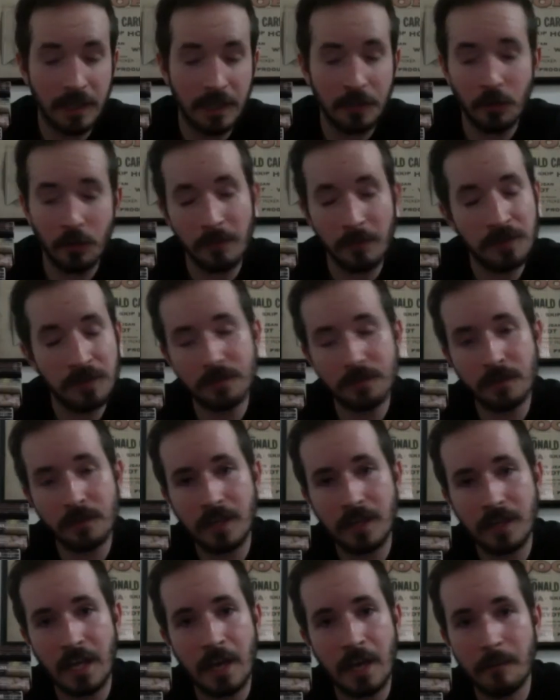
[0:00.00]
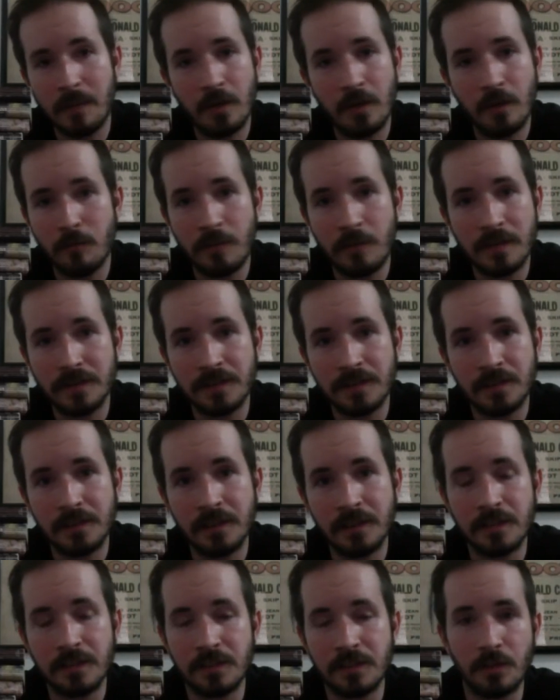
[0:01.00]
and you'll miss her cameo,
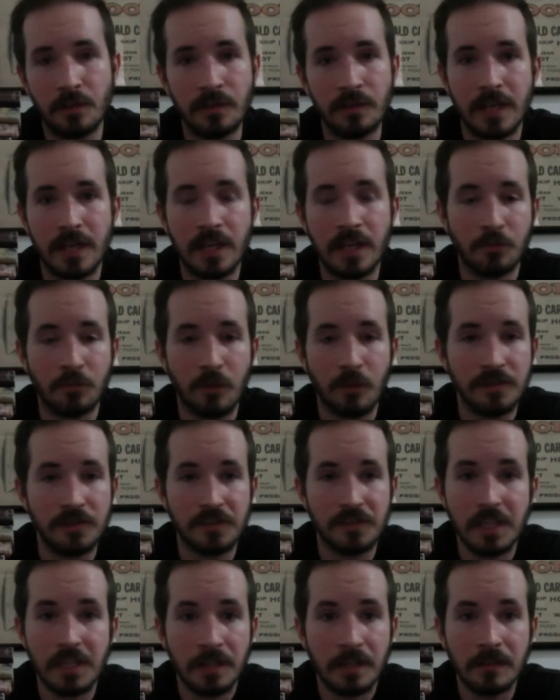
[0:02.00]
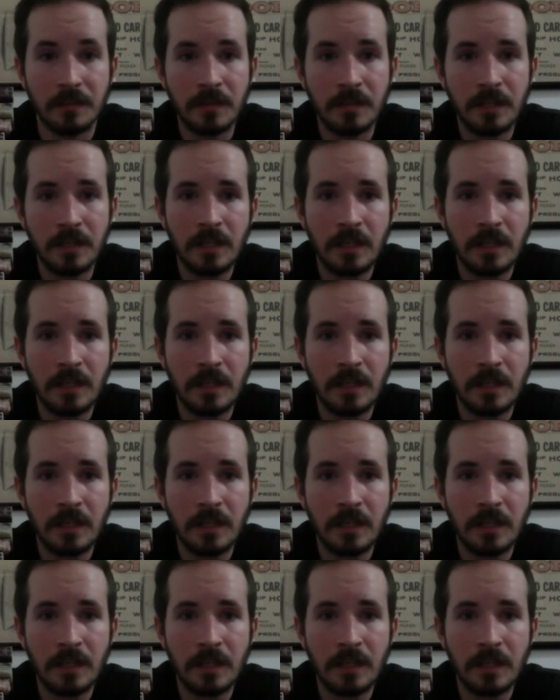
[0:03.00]
basically. She only has one scene.